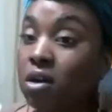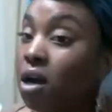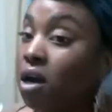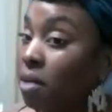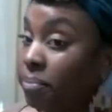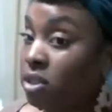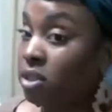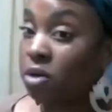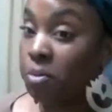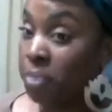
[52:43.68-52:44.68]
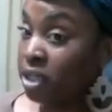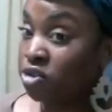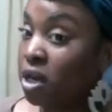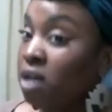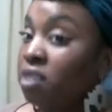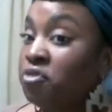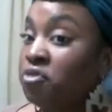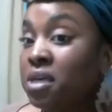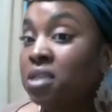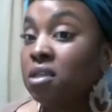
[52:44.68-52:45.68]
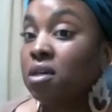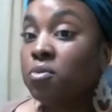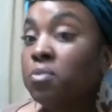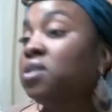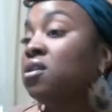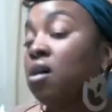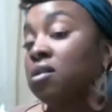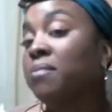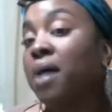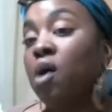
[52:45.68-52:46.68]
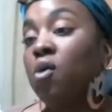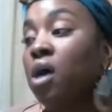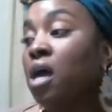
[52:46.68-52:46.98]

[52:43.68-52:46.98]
our episode on Patreon if you missed it when we talked about,